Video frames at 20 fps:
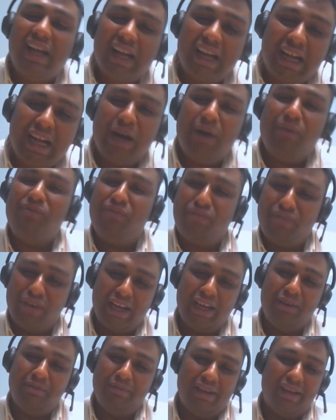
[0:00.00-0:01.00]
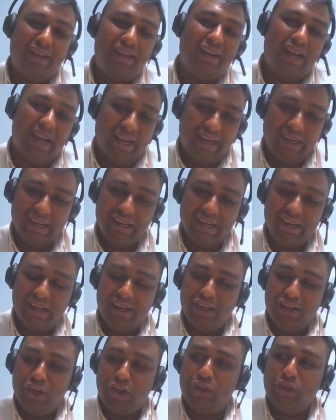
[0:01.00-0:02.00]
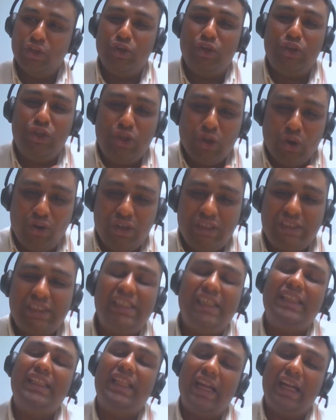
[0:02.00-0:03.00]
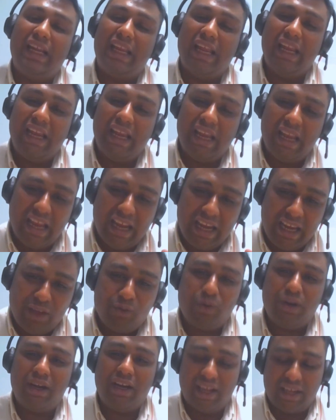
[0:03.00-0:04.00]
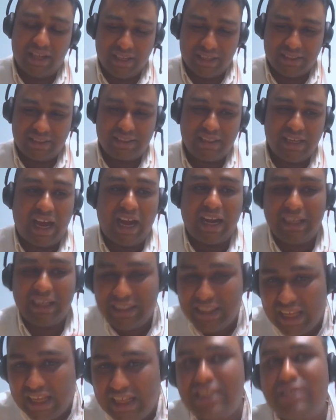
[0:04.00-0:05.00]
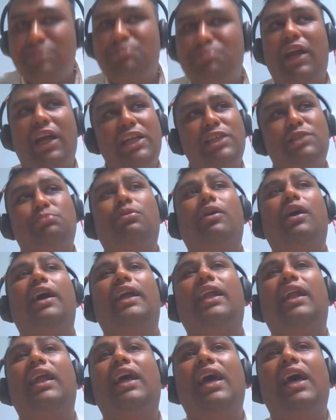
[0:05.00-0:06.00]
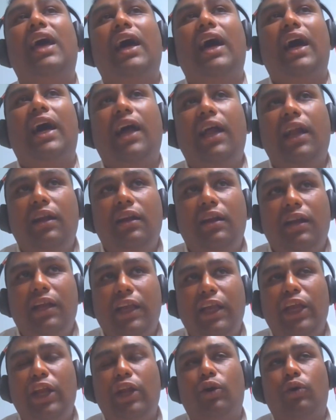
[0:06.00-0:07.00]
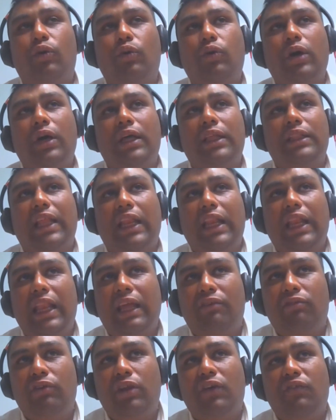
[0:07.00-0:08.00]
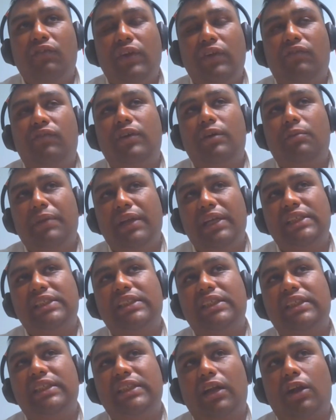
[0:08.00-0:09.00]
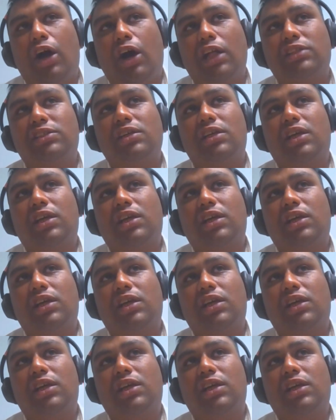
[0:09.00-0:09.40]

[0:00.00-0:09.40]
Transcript: come find me, right? You don't see that in anyone else at this price point. And the level of information that also